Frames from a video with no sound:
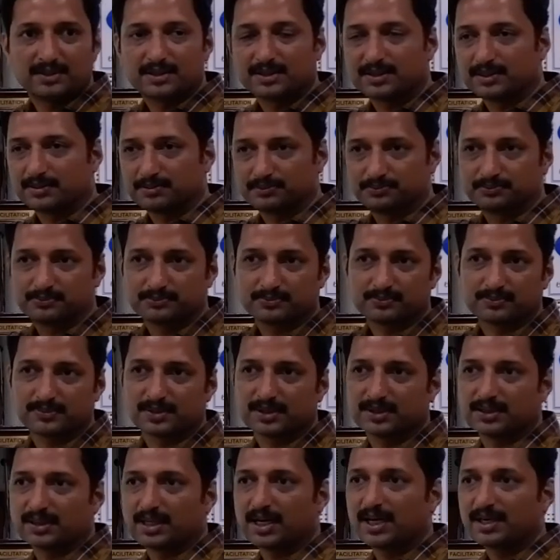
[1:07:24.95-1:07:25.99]

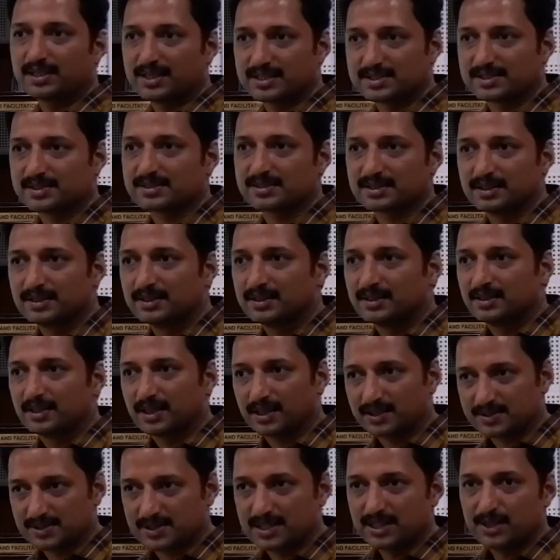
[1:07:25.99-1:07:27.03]
The hard disks
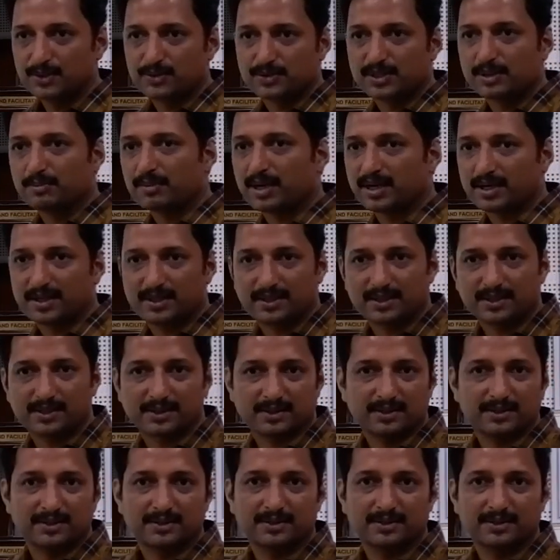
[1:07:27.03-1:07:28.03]
are still using magnetic